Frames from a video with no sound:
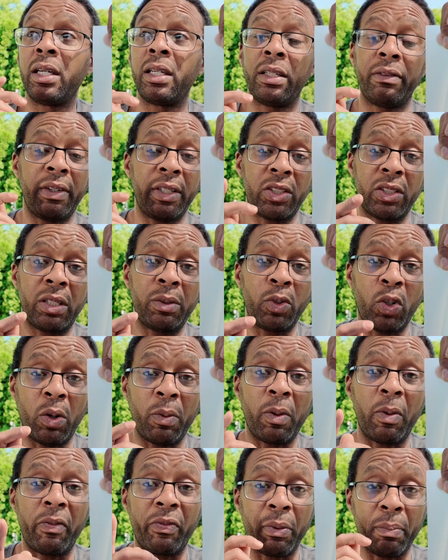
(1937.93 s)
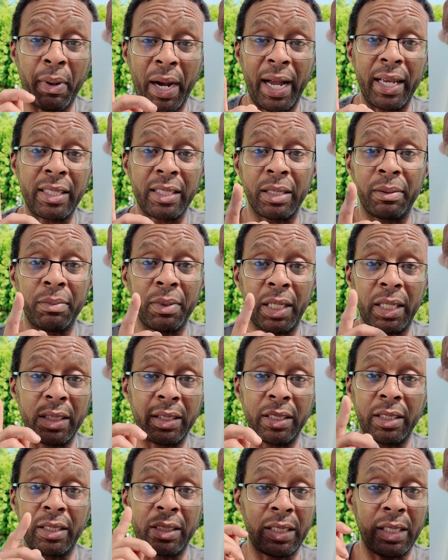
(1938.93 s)
Eventually I know I'm gonna have to buy some
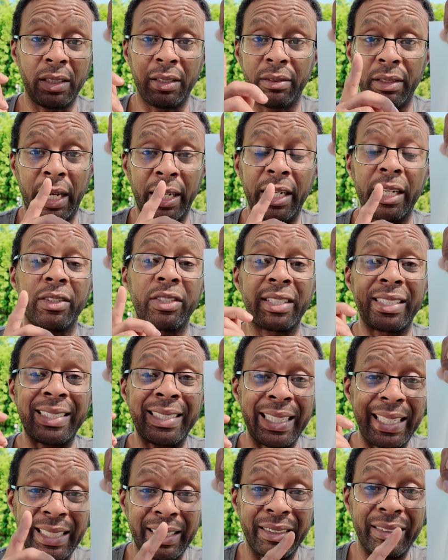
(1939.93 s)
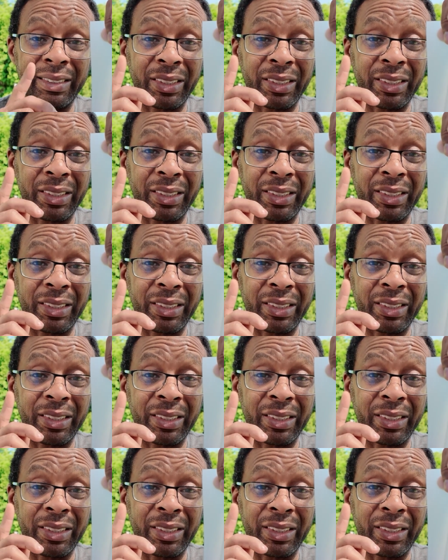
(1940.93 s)
because there's still